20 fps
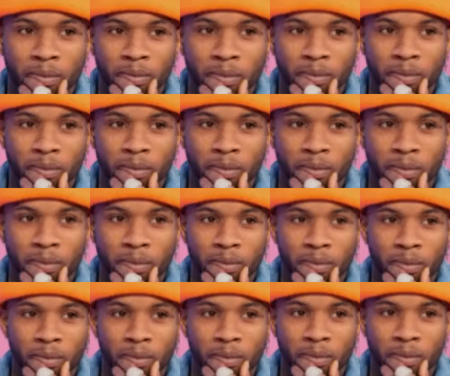
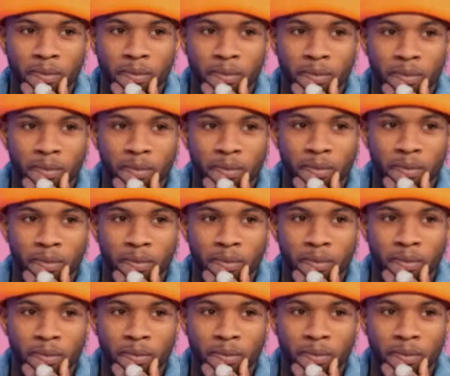
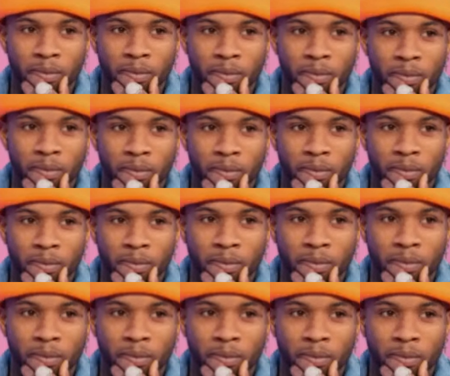
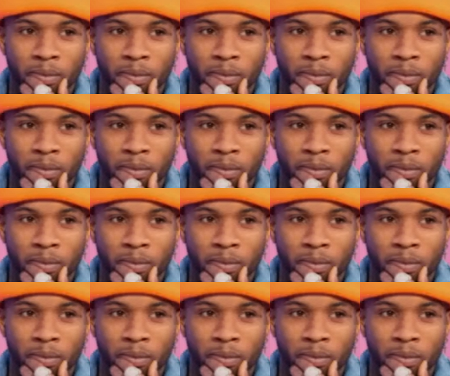This person isn't speaking.